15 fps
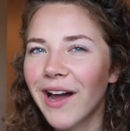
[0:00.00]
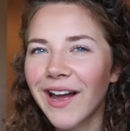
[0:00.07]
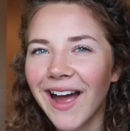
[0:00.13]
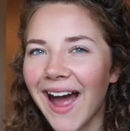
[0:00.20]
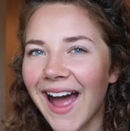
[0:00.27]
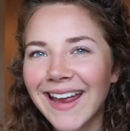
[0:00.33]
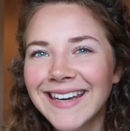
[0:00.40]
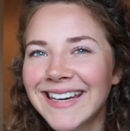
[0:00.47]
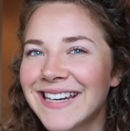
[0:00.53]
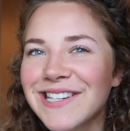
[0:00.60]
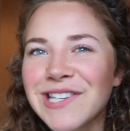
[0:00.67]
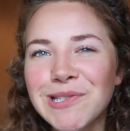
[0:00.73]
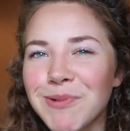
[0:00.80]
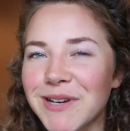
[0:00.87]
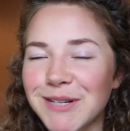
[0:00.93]
I need to
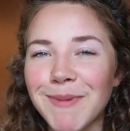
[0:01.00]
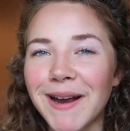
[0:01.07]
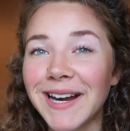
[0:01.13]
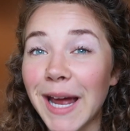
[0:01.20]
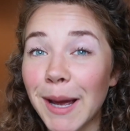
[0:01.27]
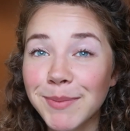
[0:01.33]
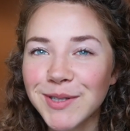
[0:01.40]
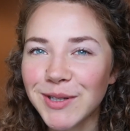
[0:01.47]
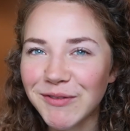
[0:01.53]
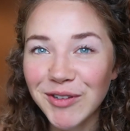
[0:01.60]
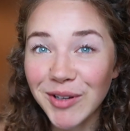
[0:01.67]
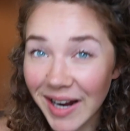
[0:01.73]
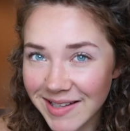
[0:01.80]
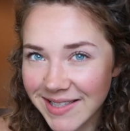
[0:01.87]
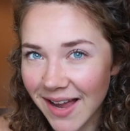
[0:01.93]
switch mine up, so if
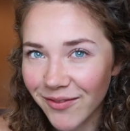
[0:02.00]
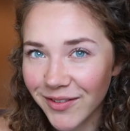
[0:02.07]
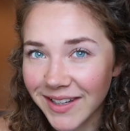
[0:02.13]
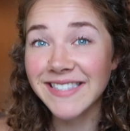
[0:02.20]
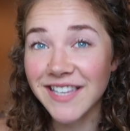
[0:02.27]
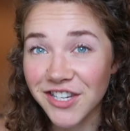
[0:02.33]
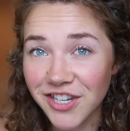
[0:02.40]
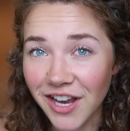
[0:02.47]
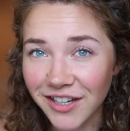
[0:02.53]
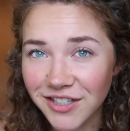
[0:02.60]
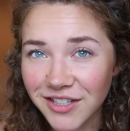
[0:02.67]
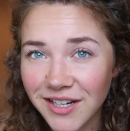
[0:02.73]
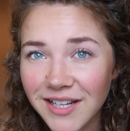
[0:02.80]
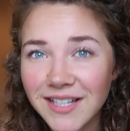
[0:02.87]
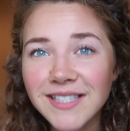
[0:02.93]
you guys have any
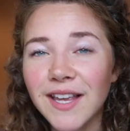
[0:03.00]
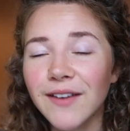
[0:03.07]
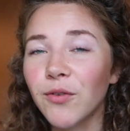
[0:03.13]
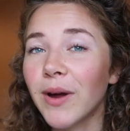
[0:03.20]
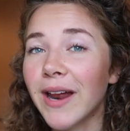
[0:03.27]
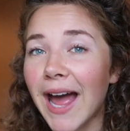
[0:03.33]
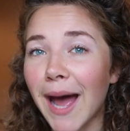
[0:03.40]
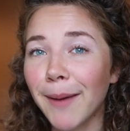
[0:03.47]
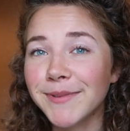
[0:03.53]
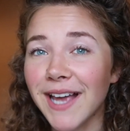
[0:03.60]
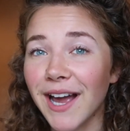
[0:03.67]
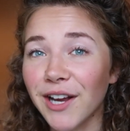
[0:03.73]
suggestions of what apps